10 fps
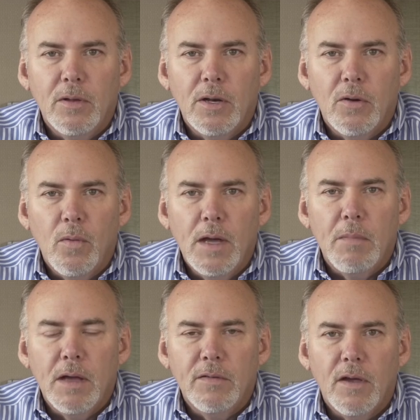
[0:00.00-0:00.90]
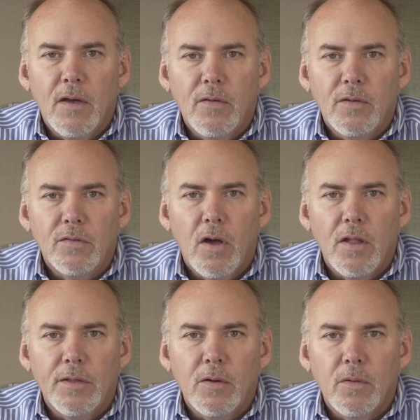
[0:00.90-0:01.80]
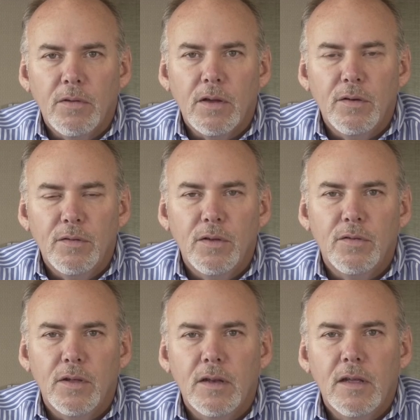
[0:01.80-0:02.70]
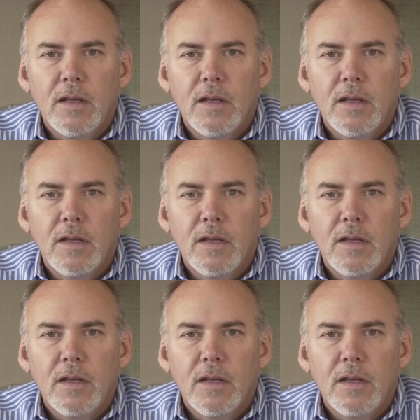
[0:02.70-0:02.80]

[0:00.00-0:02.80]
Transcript: weighed myself and saw that there was a consistent